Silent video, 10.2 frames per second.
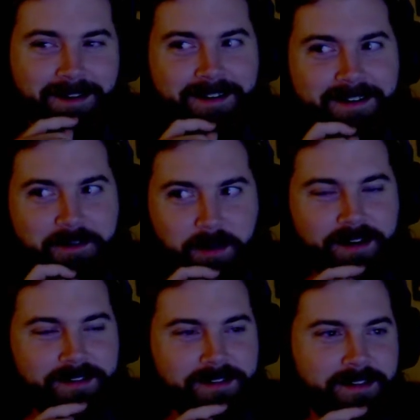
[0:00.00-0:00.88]

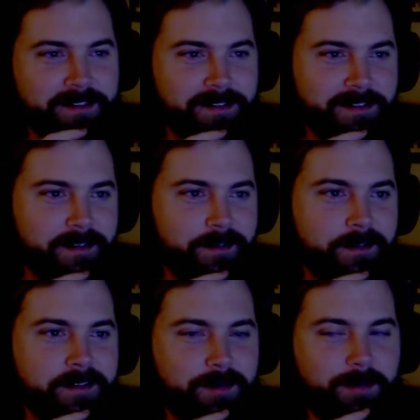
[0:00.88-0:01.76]
Apparently.
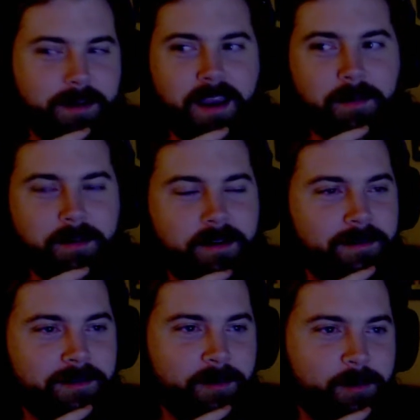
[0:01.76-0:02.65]
Something happened and I
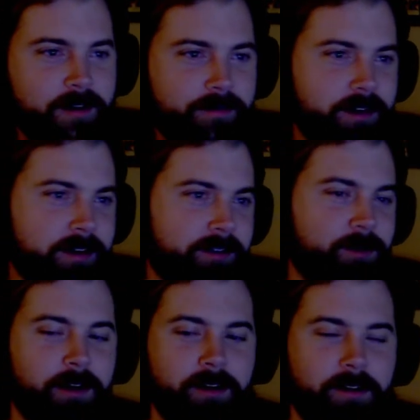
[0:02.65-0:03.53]
was like, what the fuck is
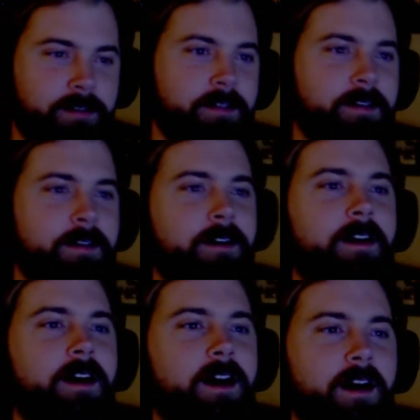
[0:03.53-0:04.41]
going
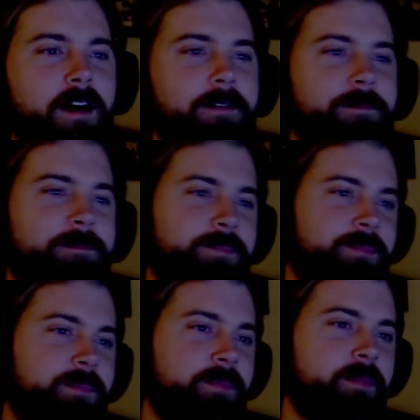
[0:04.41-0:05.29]
on?
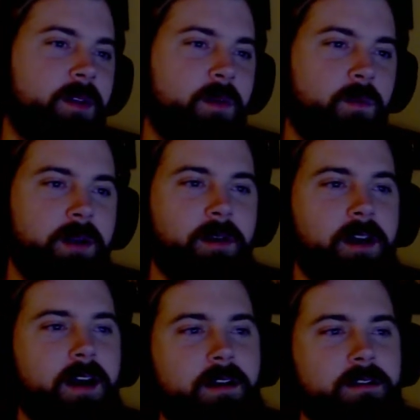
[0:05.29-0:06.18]
We
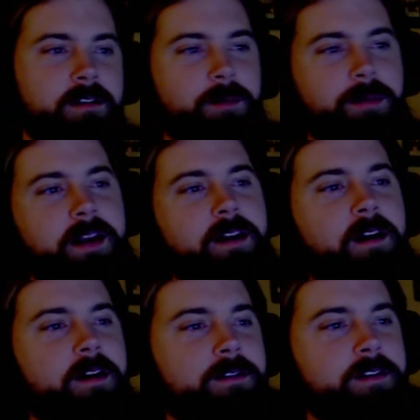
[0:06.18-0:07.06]
were out on the
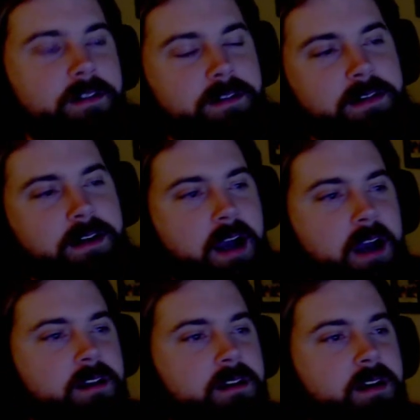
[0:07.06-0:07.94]
playground and
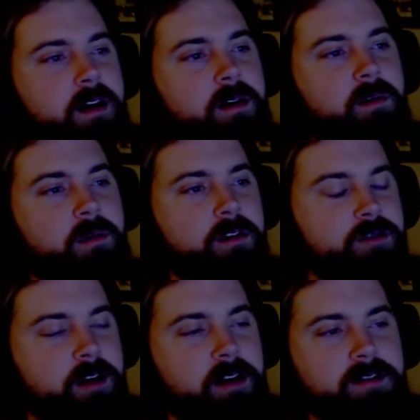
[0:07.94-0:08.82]
Kyle and I were
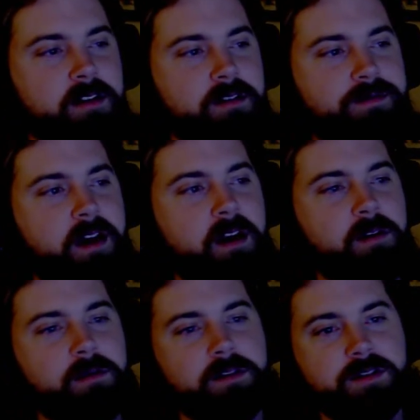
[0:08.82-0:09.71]
trying to start a fire
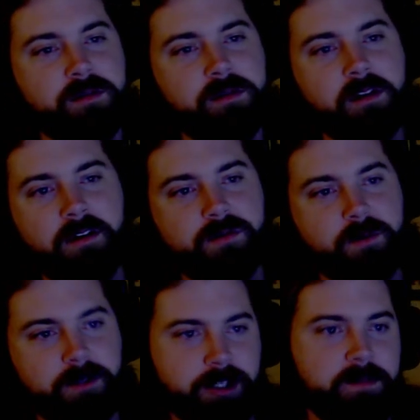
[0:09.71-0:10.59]
with 2 large
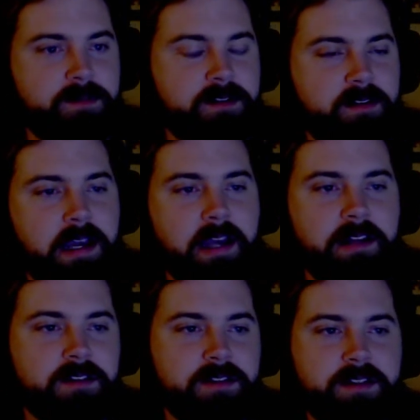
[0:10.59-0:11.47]
wood chips.
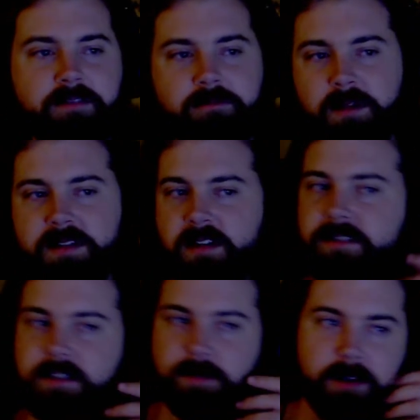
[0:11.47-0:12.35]
I'd just given myself
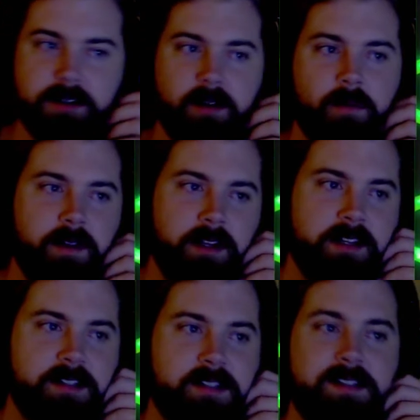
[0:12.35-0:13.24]
a splinter when the
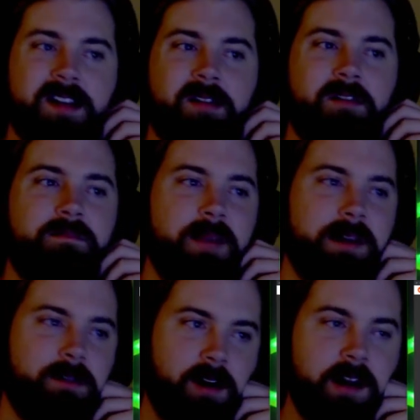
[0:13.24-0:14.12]
distant sound of
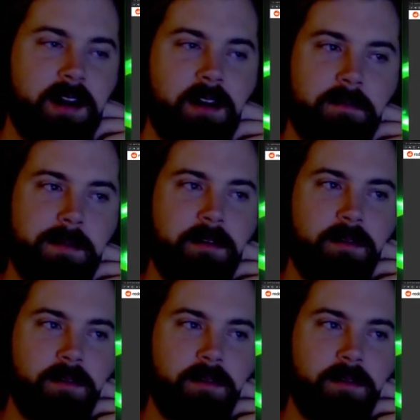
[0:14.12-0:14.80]
metal grinding on metal